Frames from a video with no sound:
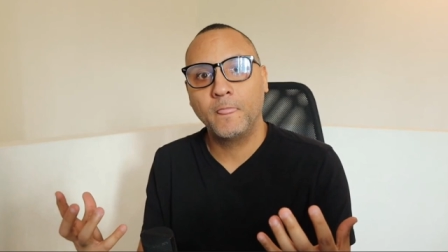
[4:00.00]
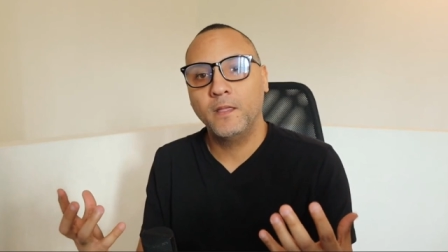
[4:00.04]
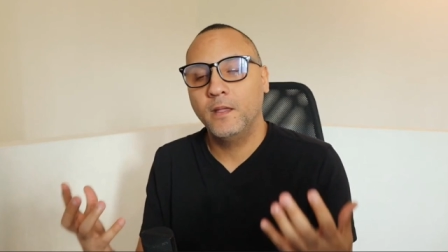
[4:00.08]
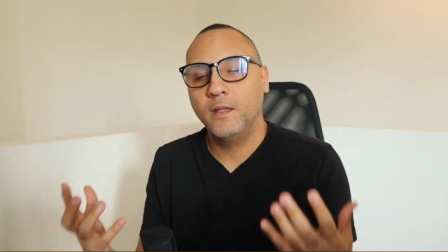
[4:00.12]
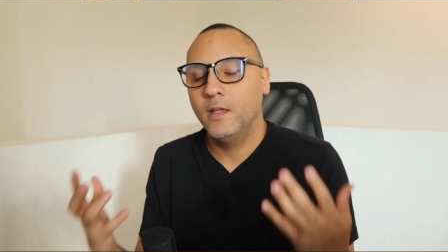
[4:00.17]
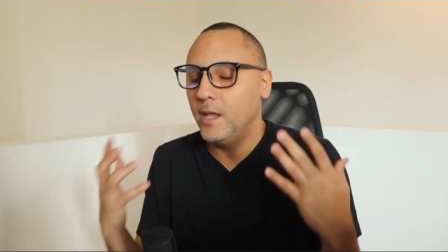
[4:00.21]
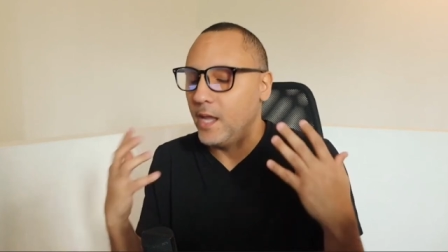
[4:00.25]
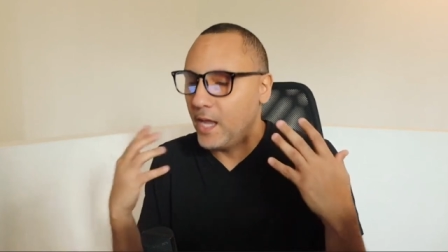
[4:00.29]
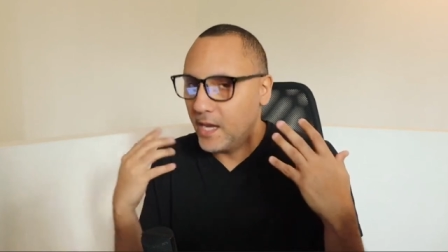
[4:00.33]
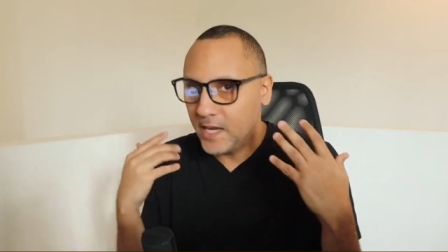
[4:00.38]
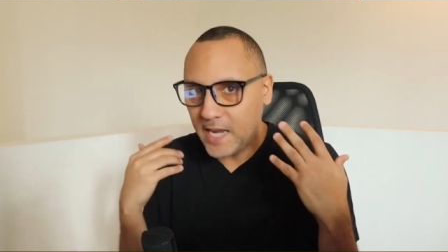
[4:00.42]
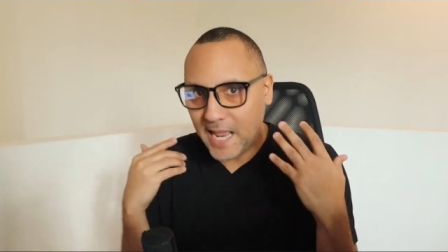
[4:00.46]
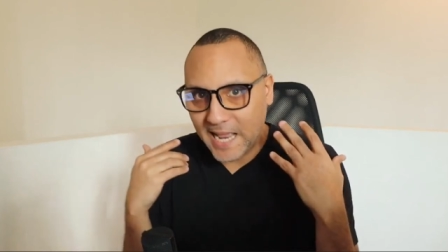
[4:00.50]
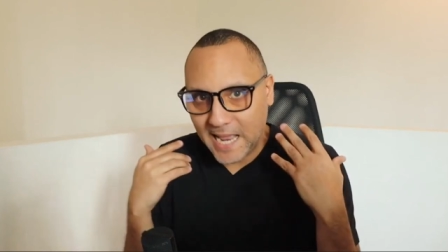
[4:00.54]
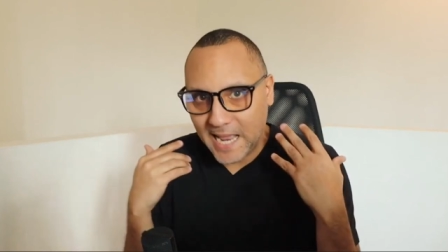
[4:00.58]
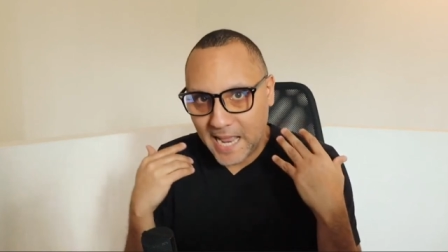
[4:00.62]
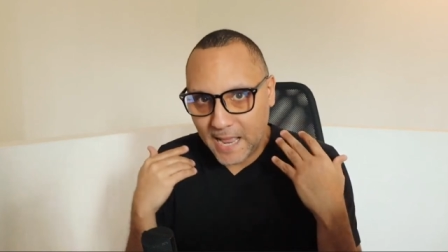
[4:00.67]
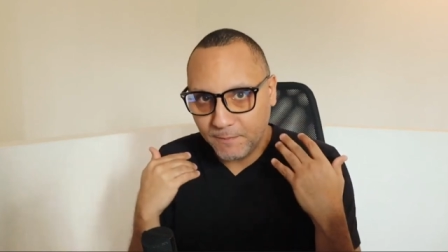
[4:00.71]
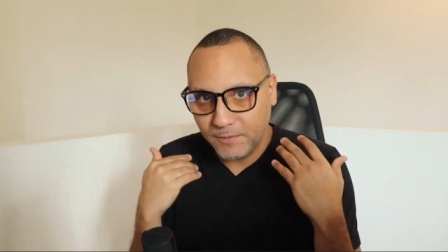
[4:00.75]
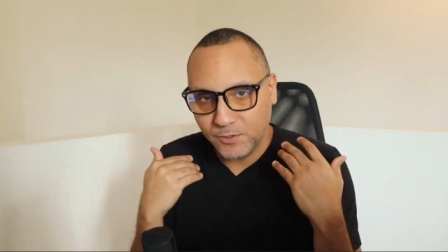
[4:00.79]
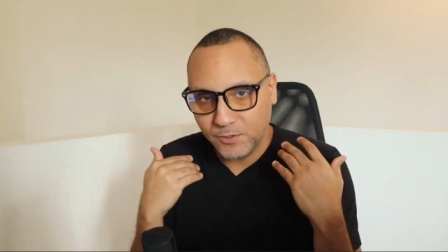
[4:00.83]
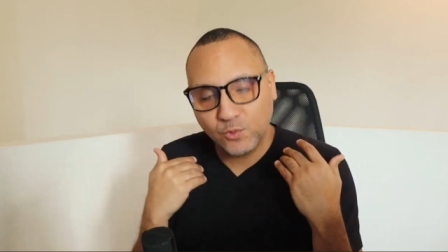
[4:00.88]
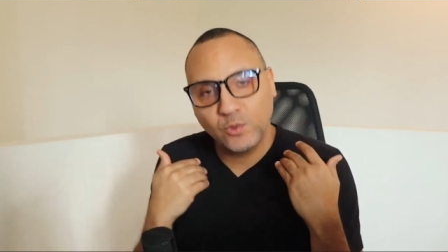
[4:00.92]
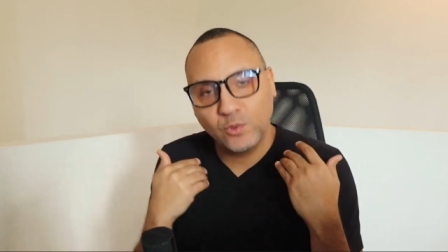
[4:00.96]
And that
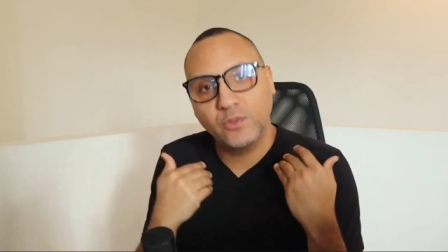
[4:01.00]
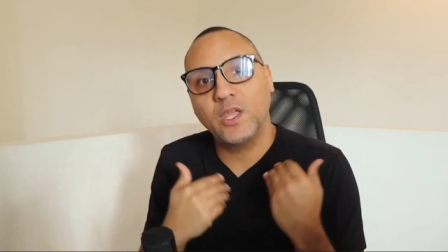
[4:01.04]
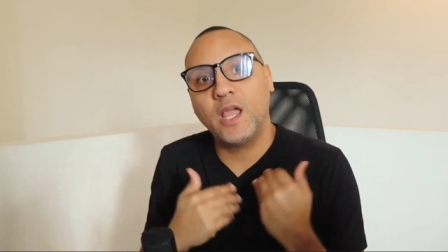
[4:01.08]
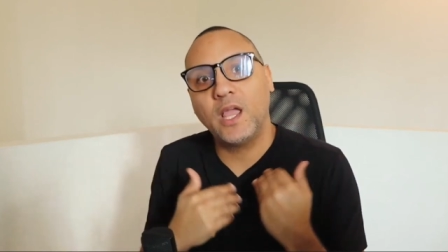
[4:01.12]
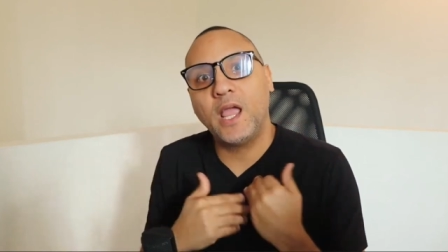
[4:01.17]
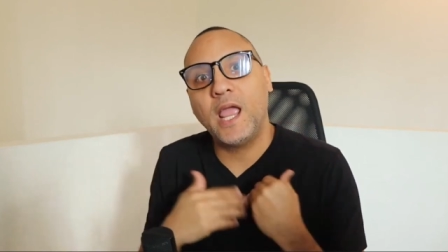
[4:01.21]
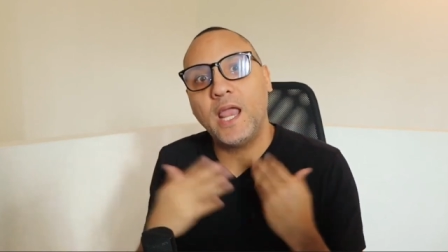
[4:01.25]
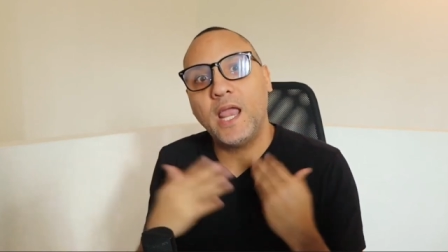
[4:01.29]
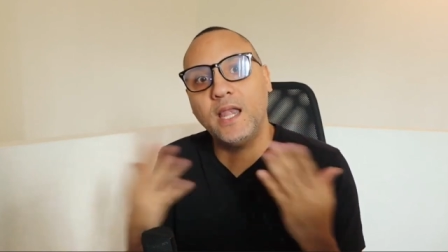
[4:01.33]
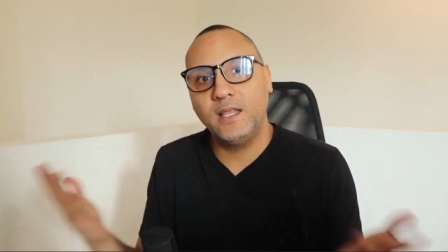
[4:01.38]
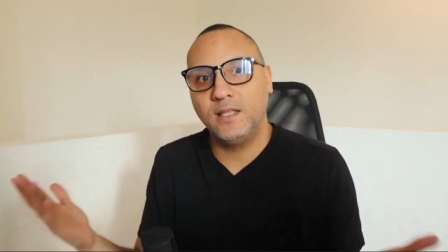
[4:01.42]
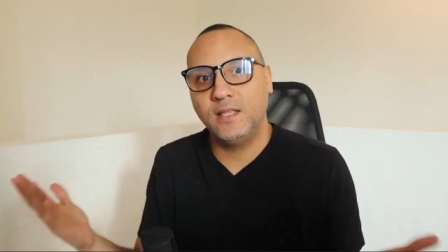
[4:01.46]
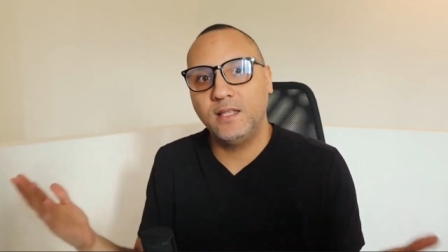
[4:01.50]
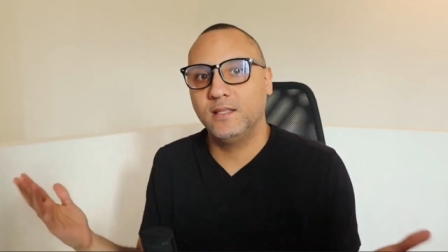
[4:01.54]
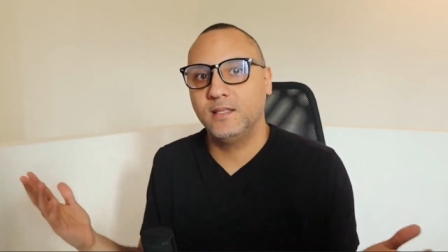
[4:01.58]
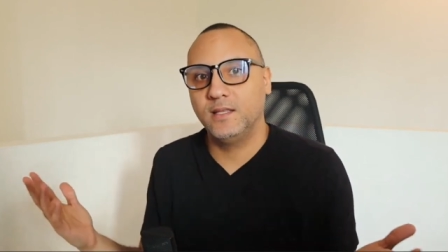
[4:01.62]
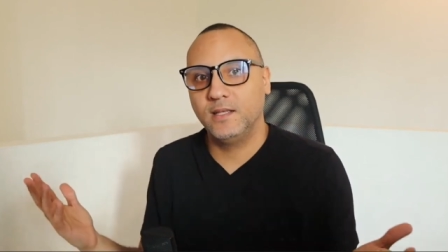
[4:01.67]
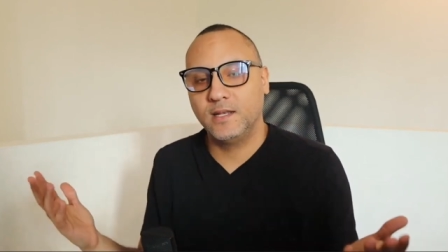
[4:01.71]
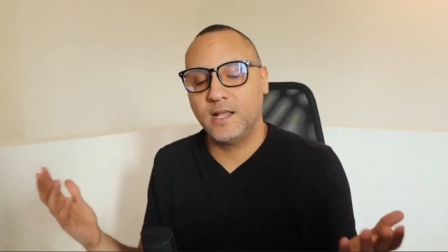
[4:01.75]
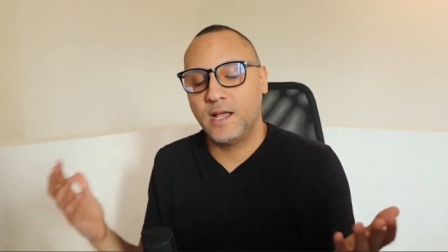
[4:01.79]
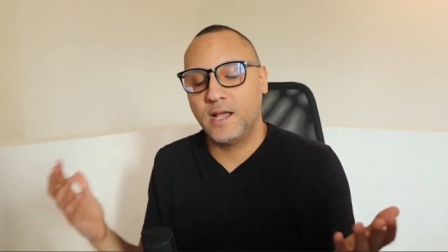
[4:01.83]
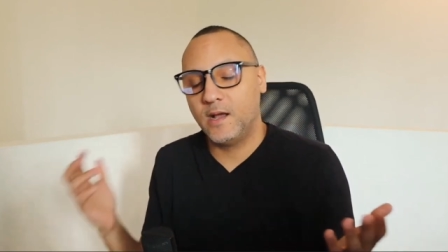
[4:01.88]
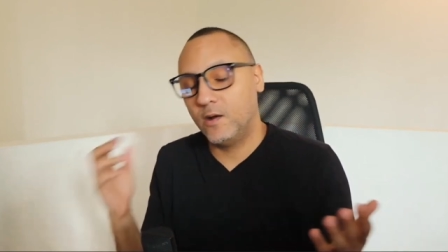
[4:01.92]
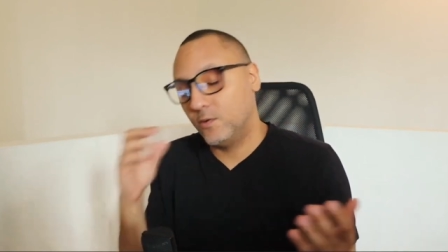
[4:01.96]
happens with anything
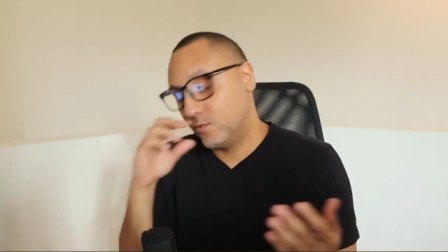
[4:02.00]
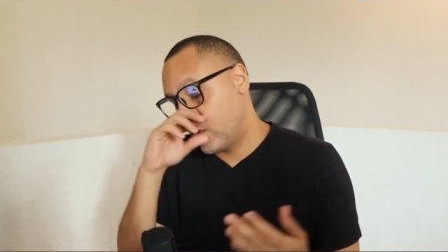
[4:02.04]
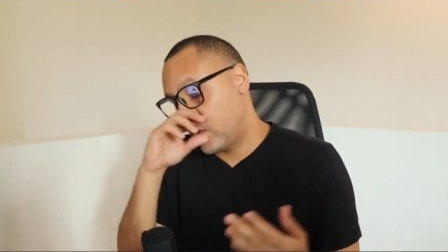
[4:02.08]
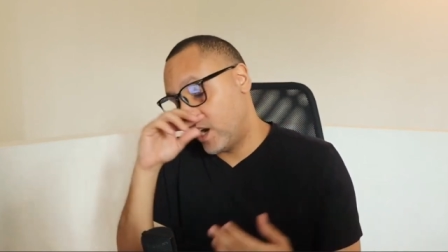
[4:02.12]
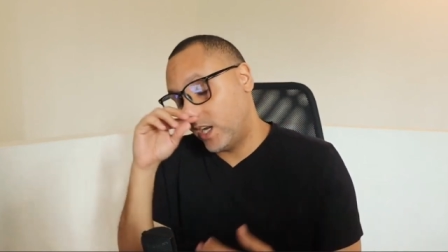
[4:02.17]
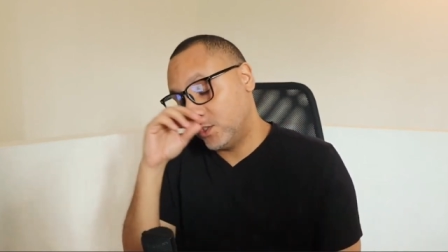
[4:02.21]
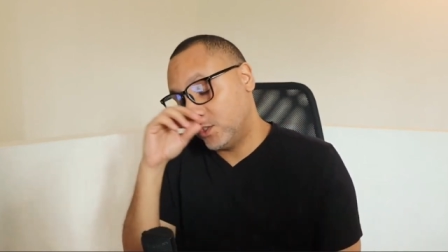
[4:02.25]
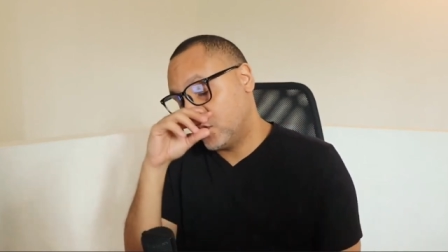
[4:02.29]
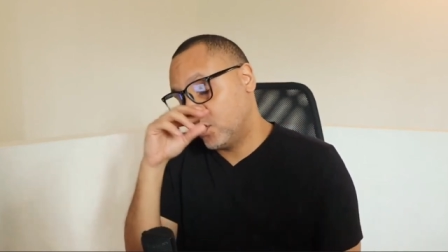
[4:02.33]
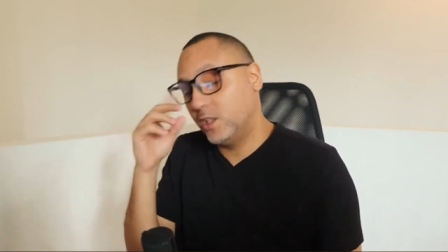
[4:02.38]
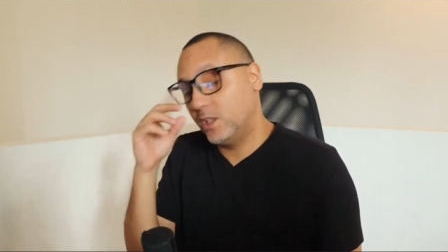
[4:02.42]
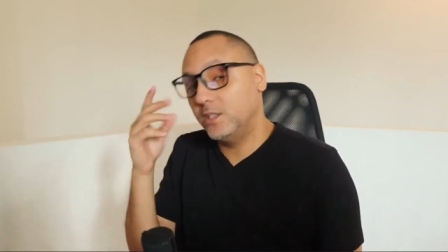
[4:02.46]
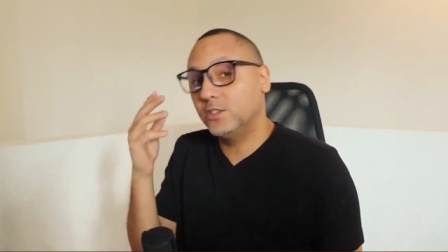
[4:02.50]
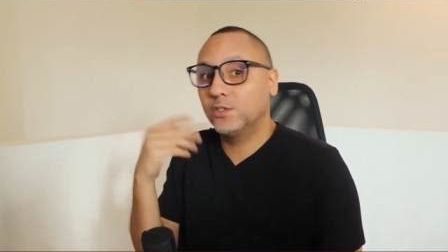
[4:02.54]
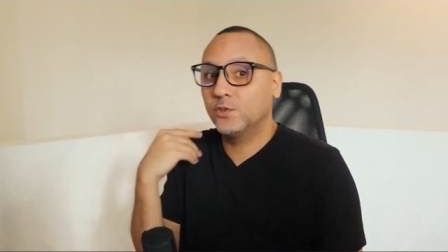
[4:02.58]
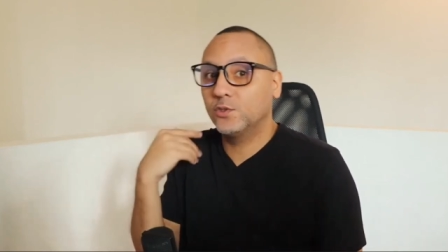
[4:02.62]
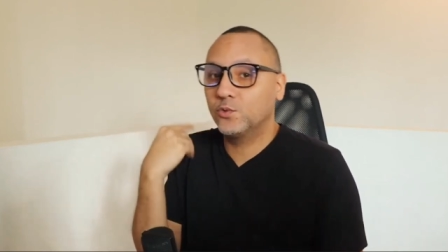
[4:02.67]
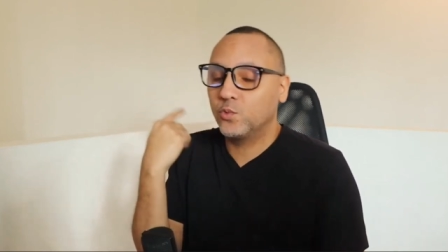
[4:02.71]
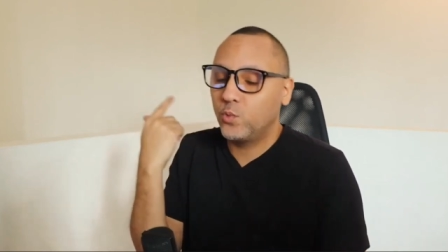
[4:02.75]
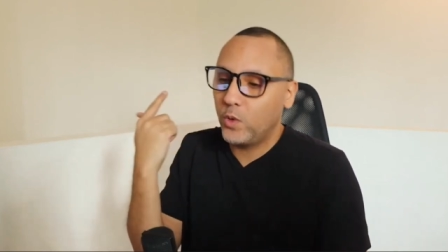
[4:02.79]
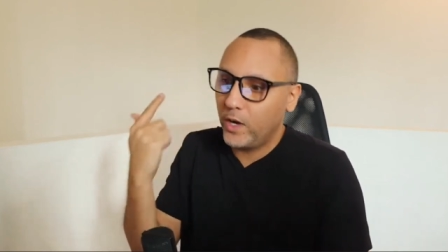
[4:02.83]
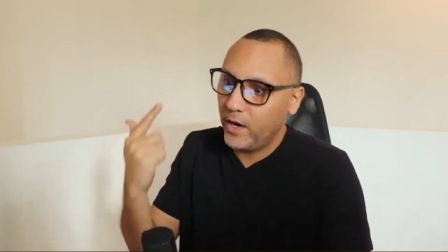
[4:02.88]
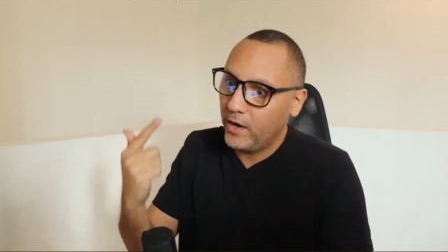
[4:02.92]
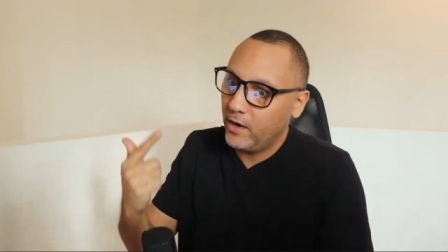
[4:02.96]
now, right? So this is
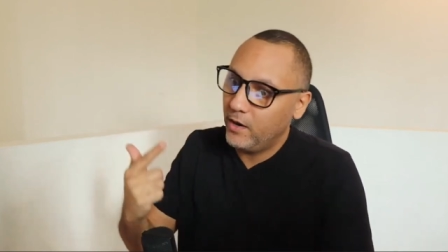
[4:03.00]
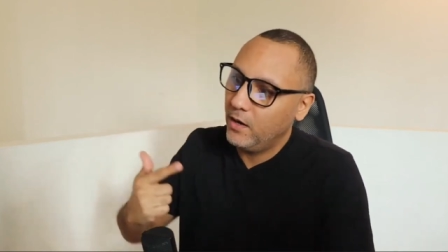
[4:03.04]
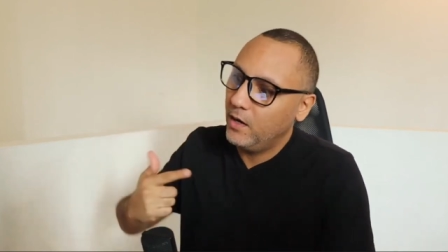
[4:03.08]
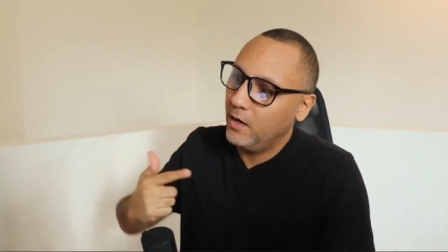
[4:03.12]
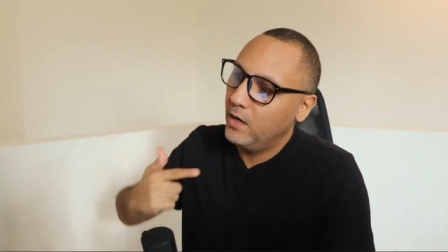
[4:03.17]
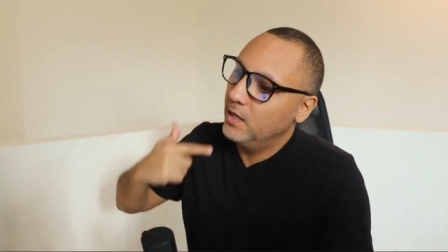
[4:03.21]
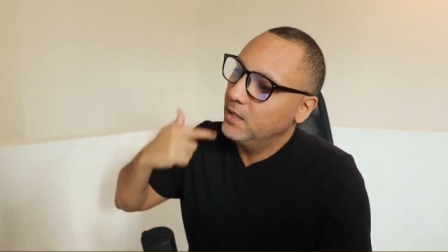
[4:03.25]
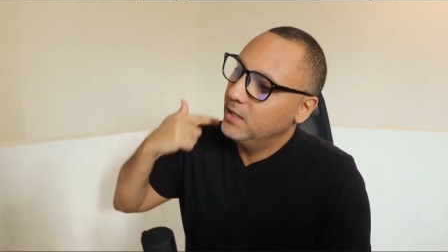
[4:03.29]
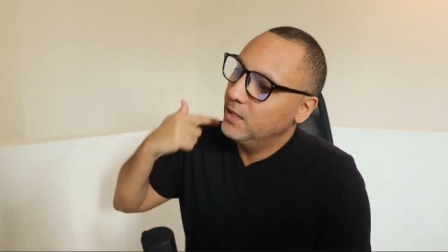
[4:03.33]
where